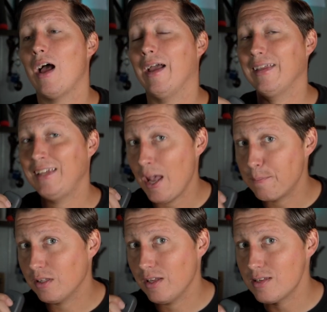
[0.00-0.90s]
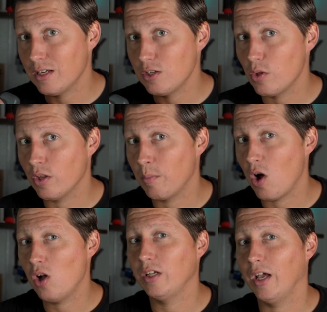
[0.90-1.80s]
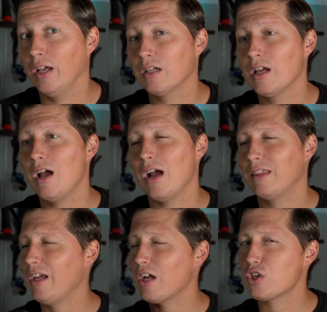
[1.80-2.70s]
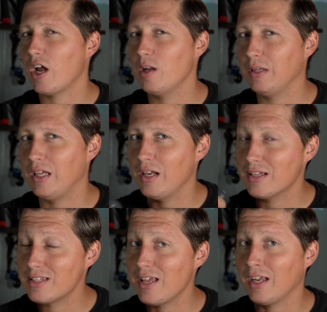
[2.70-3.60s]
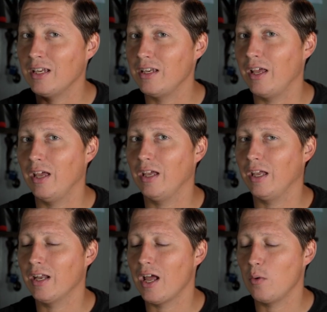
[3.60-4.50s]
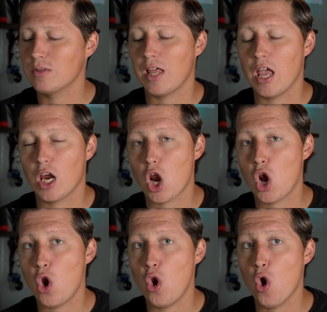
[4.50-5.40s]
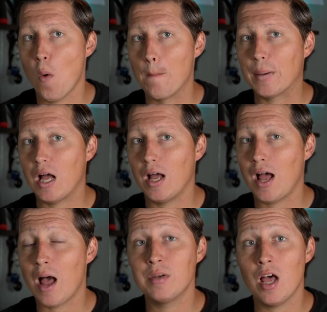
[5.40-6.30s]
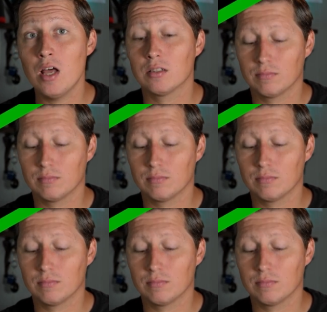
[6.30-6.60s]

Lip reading: I kept listening to them all day. I think I tried them again a second day, and I was like, nope, I'm done.